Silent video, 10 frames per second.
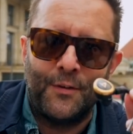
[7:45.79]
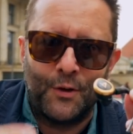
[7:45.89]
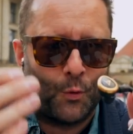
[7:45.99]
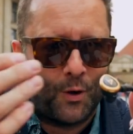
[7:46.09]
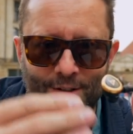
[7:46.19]

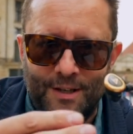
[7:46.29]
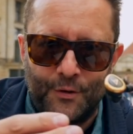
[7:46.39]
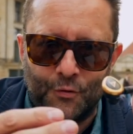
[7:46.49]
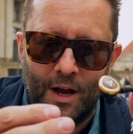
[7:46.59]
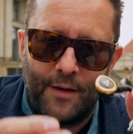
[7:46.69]
the quality of
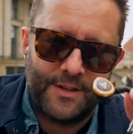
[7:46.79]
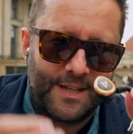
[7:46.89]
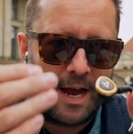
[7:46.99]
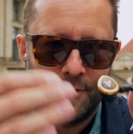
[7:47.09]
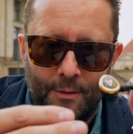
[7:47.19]
the
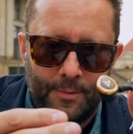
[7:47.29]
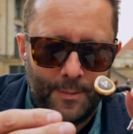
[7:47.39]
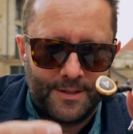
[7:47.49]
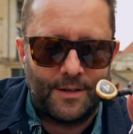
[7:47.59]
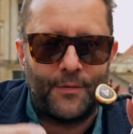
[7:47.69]
drivers, how they're
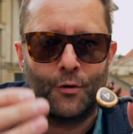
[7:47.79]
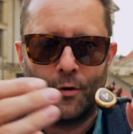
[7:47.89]
implemented, the